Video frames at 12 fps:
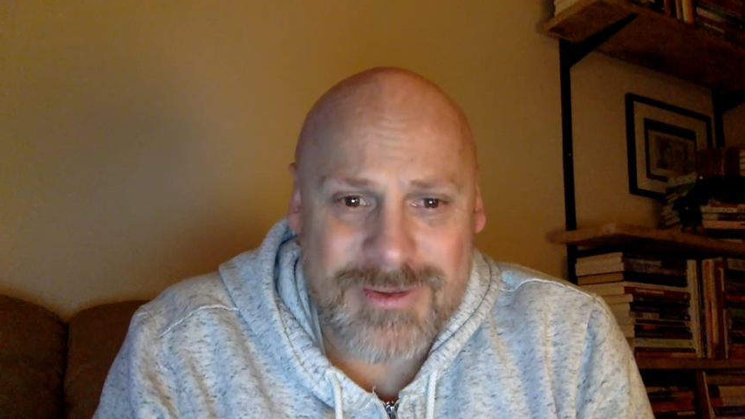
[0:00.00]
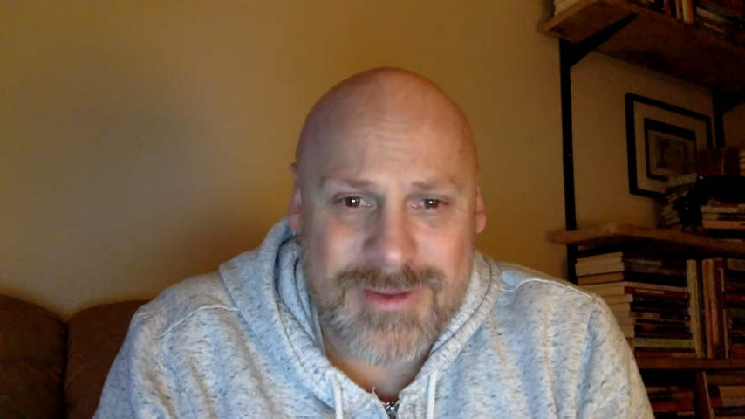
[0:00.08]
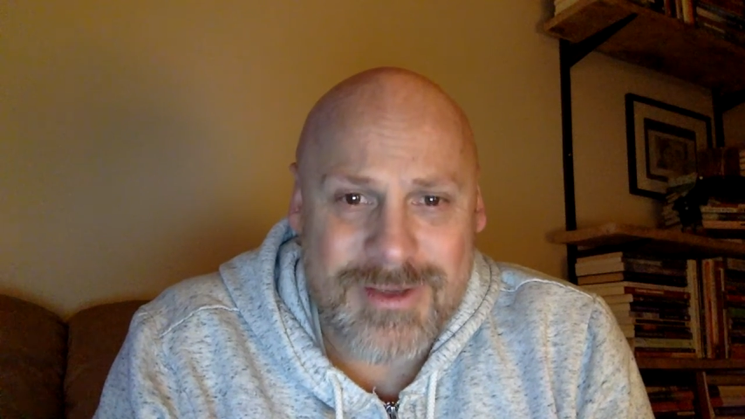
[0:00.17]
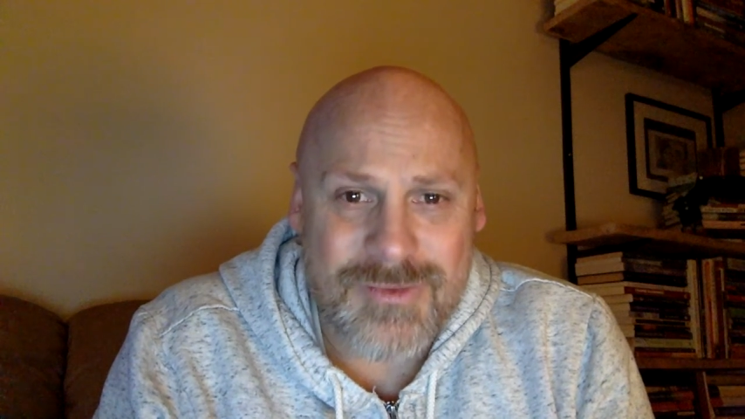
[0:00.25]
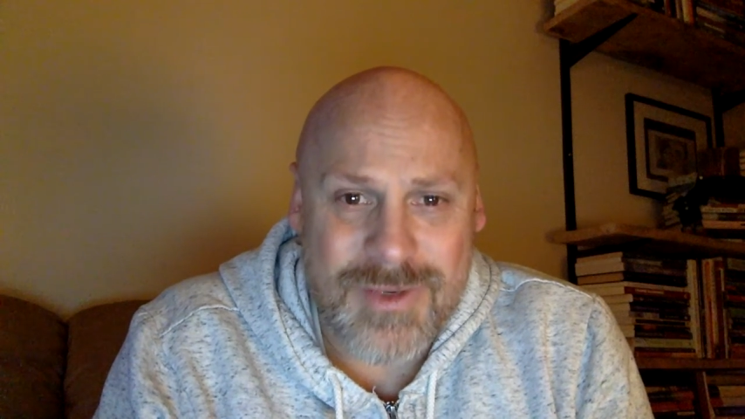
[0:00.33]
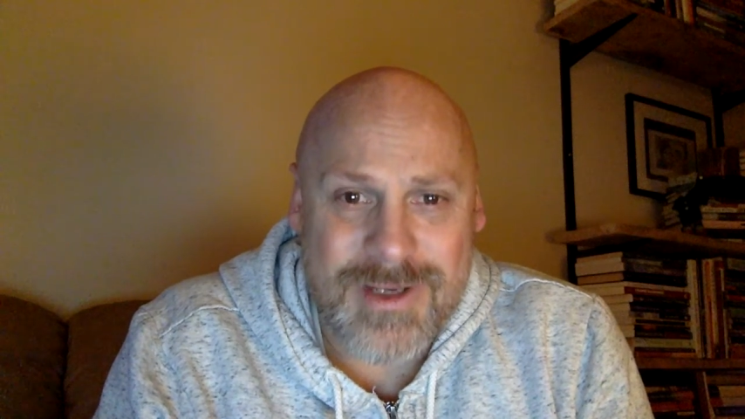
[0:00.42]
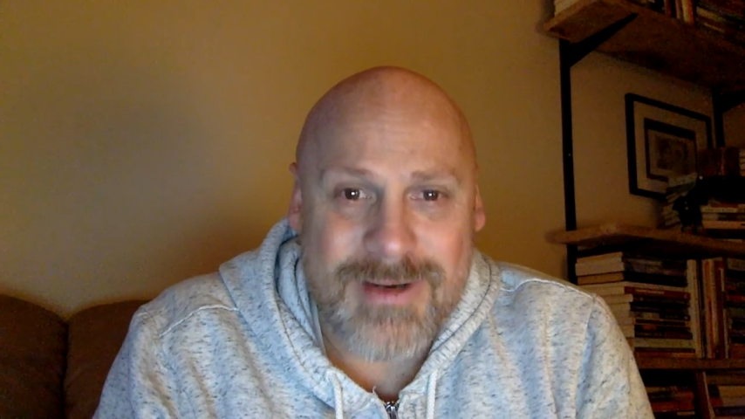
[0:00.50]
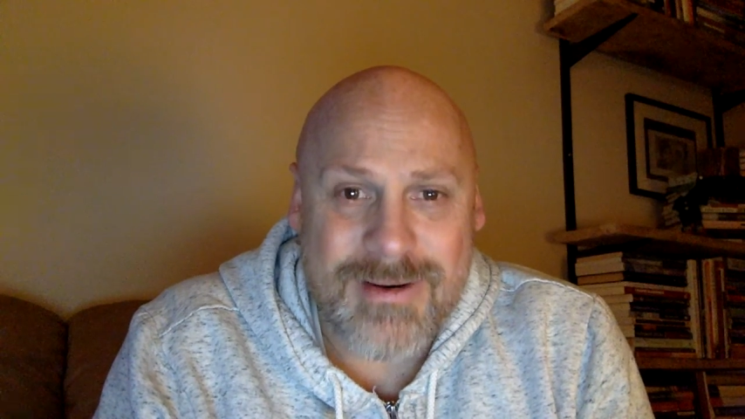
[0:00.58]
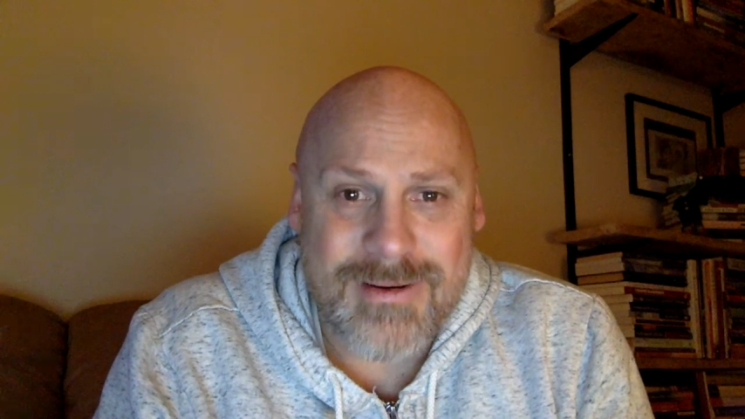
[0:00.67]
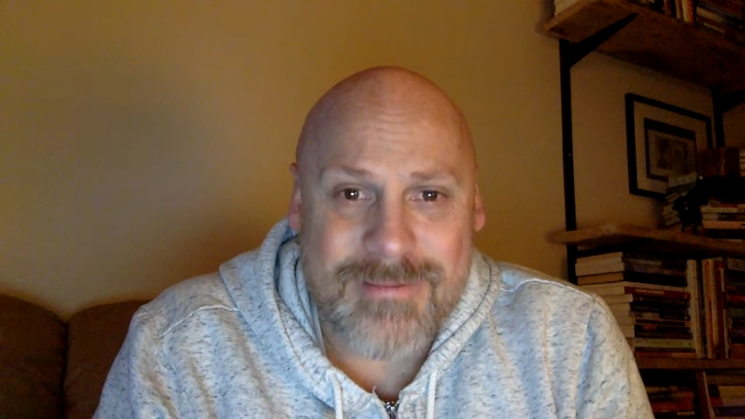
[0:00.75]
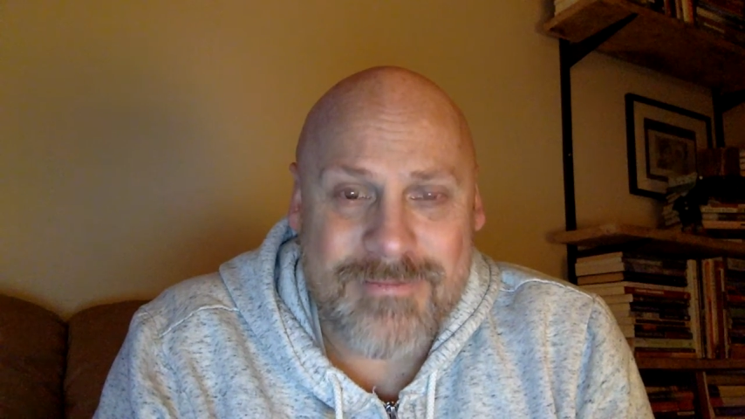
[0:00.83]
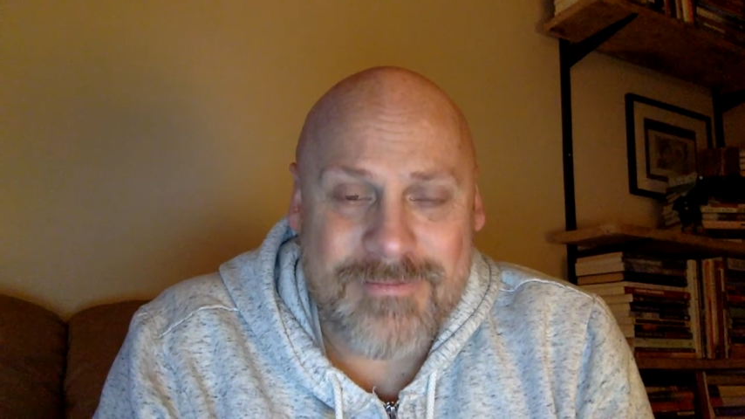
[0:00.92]
than we
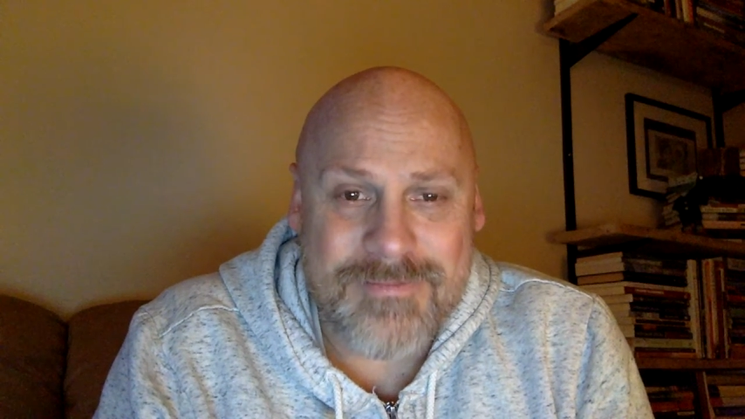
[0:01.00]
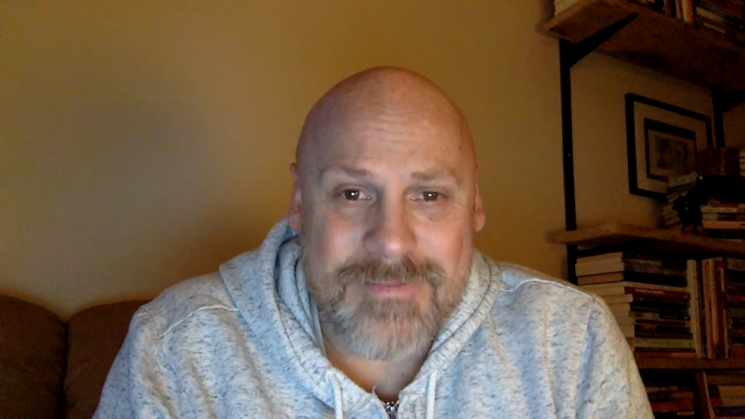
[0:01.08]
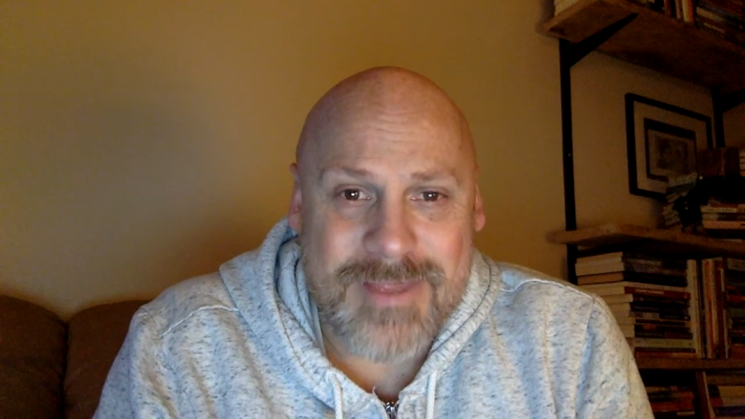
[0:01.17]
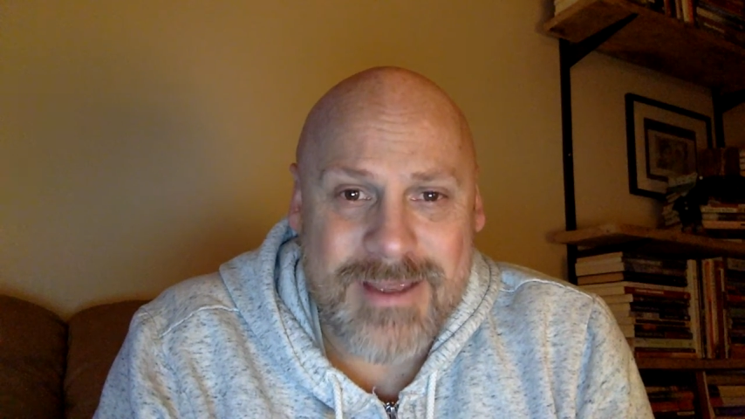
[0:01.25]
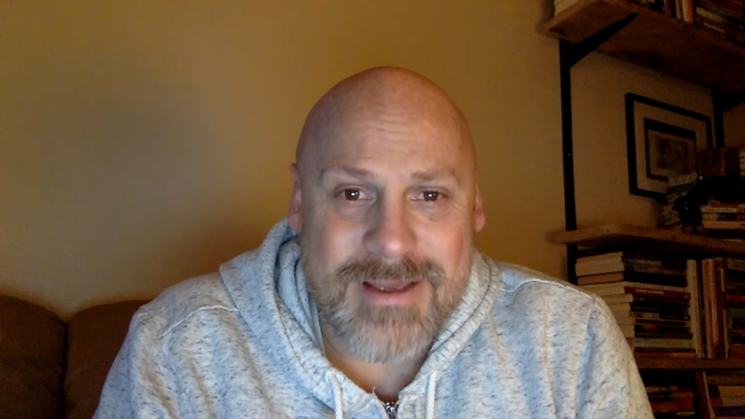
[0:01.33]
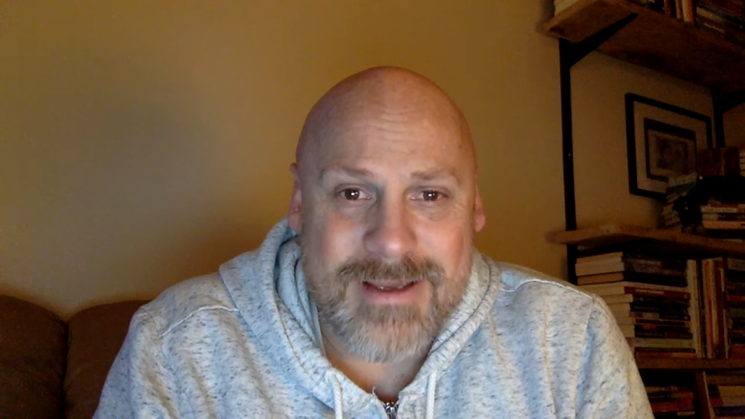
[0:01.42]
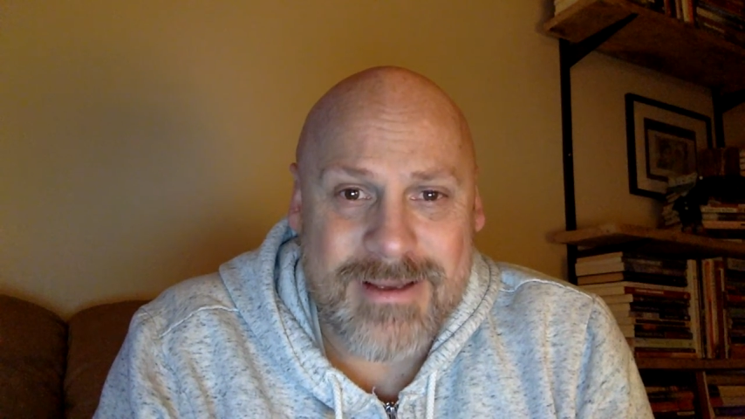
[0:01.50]
are.